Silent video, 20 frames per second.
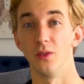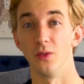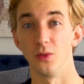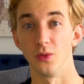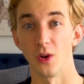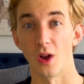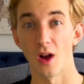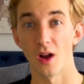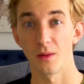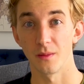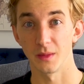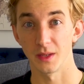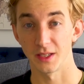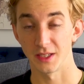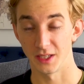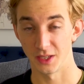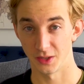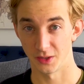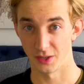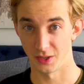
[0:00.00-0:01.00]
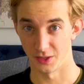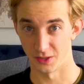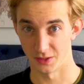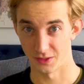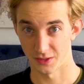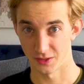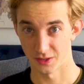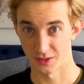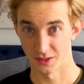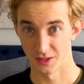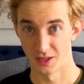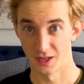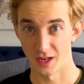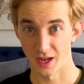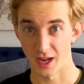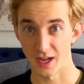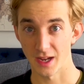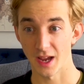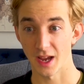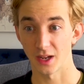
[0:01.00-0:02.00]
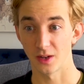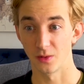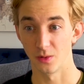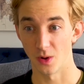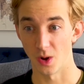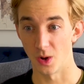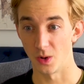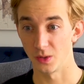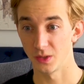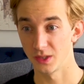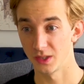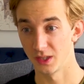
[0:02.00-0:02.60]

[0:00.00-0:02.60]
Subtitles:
raw materials. And I quote,